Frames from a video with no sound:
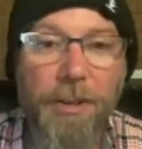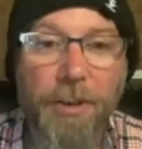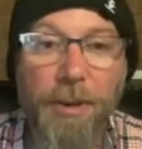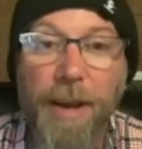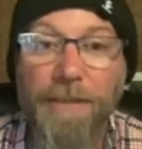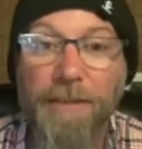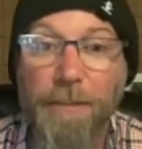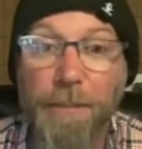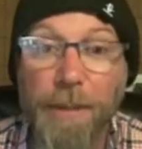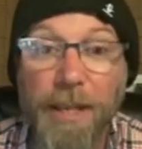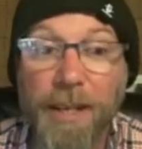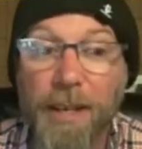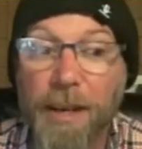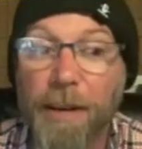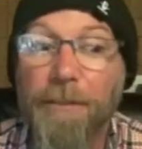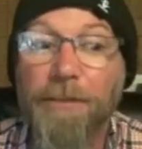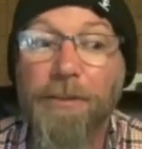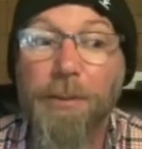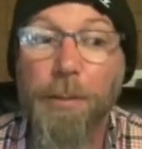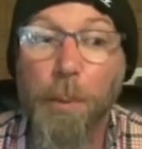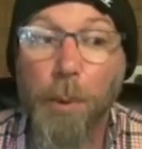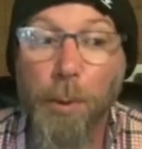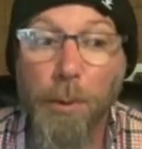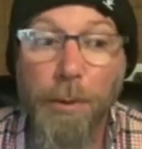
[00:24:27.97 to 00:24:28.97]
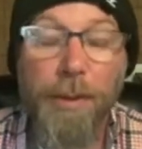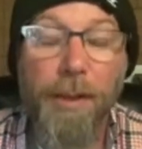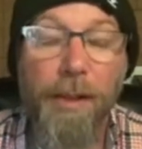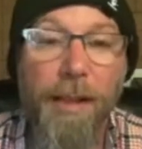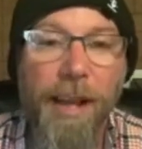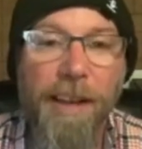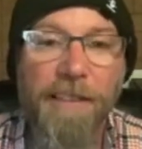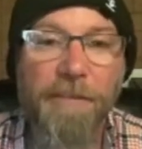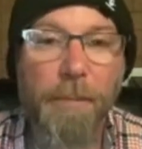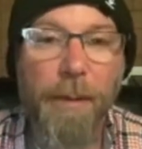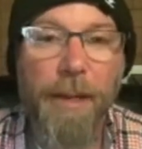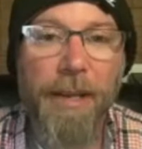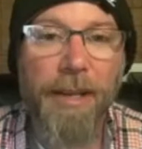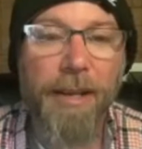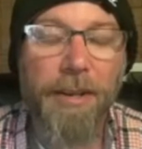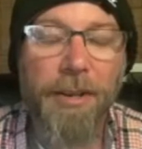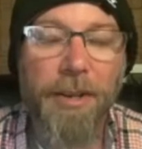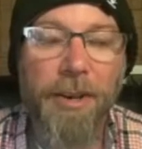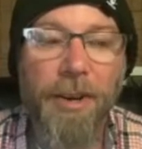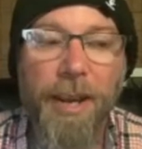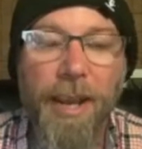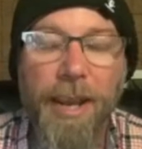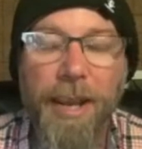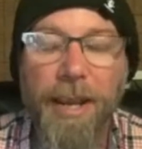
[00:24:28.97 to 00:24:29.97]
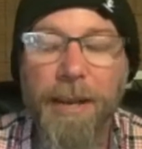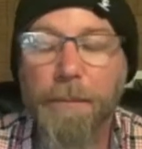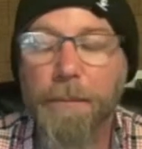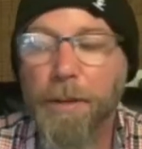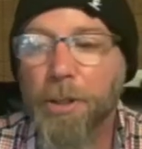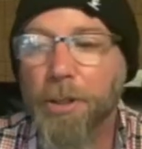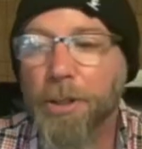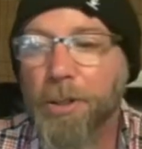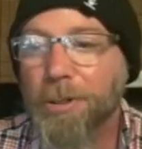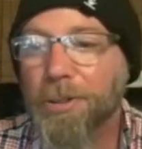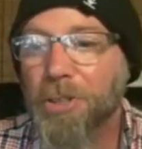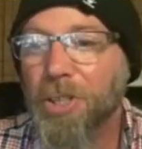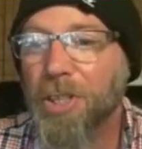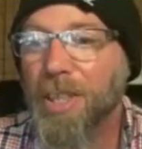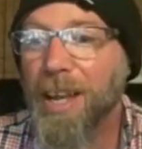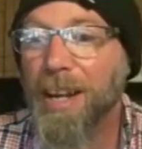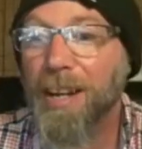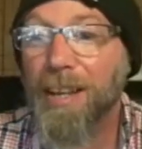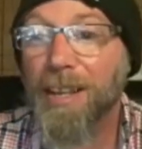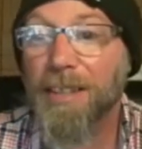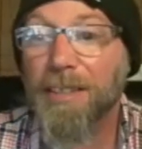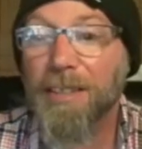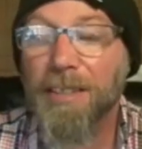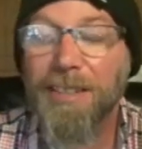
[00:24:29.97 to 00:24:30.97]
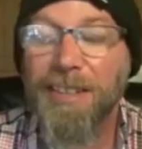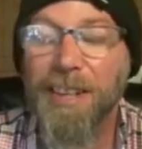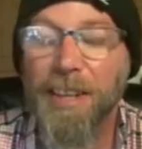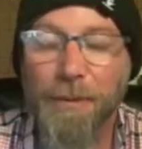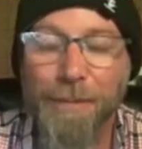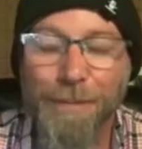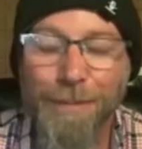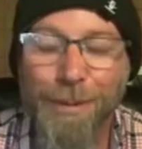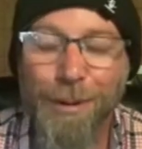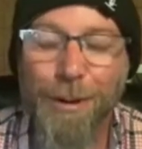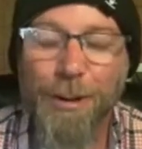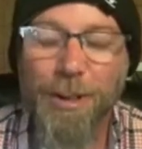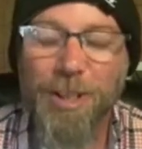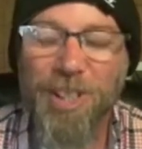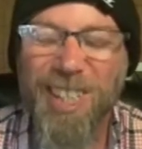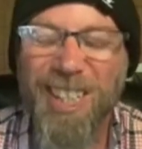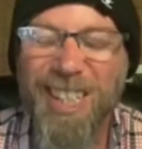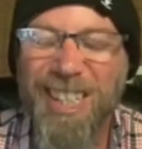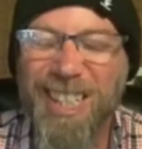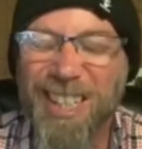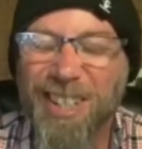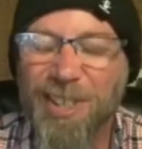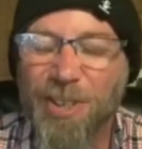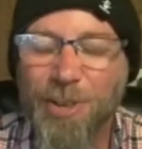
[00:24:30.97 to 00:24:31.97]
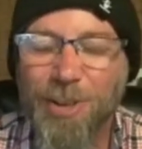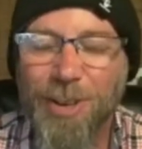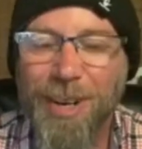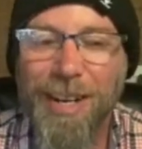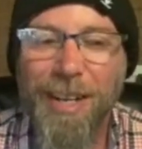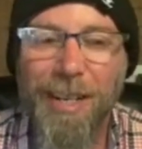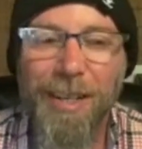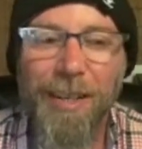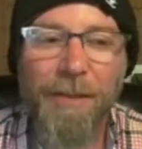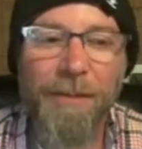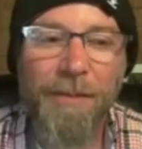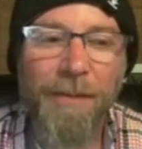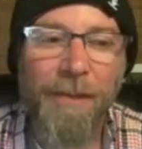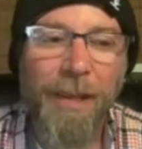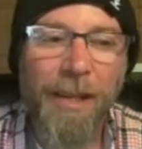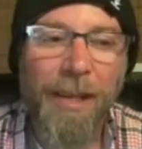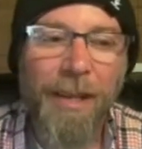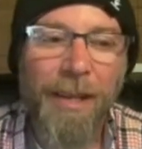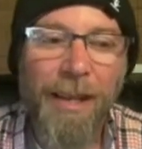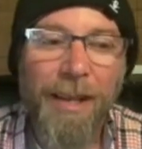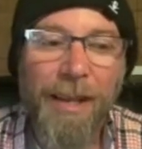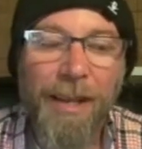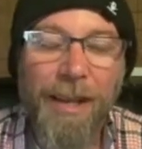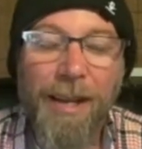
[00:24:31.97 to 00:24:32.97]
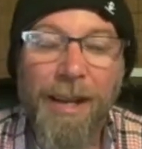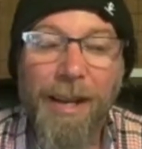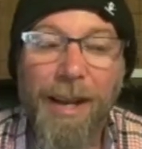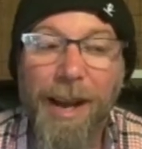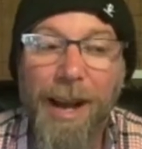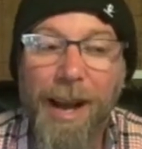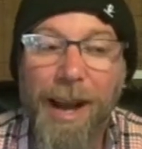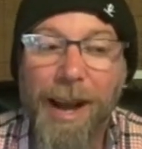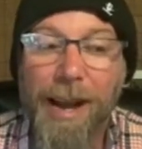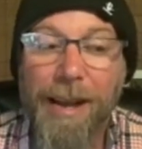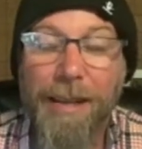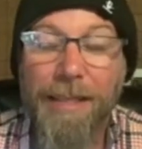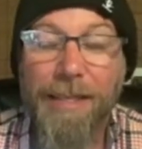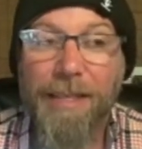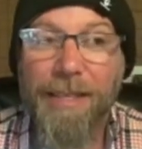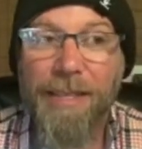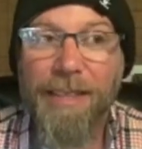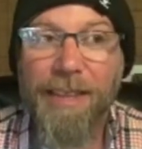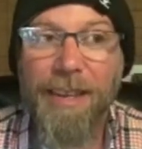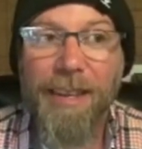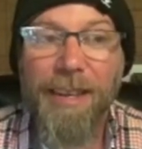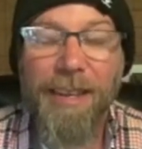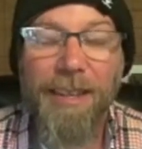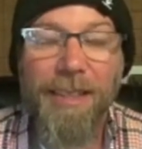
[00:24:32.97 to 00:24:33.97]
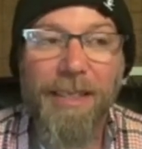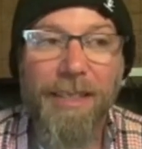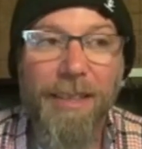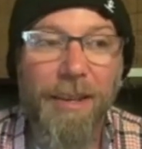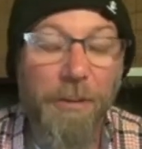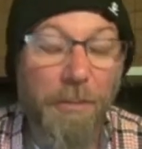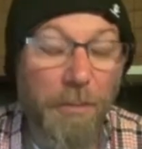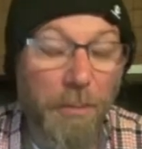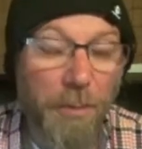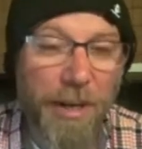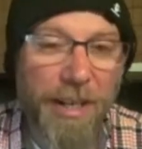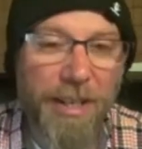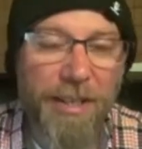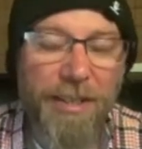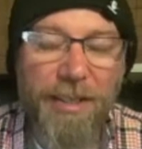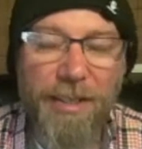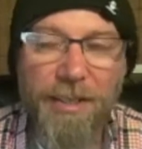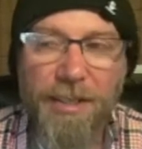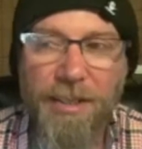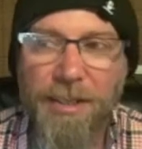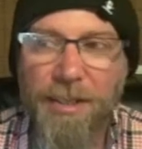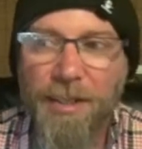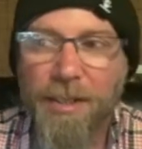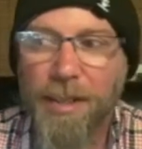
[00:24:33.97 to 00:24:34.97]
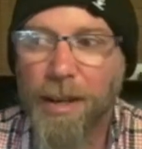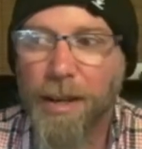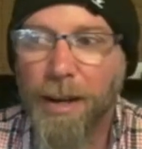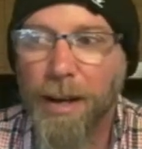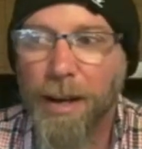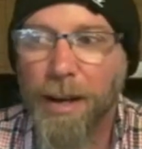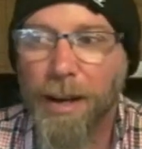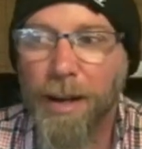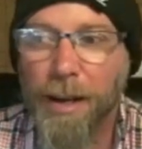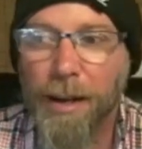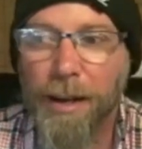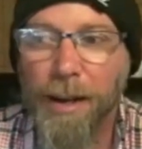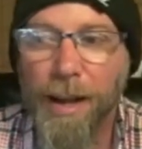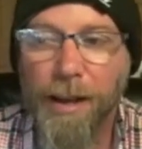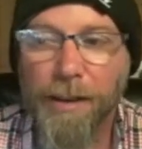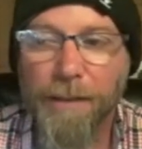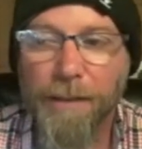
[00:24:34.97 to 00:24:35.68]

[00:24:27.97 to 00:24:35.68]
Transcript: You have to be comfortable with a live blade in your hand, but using that against another person in training, I think the risks uh,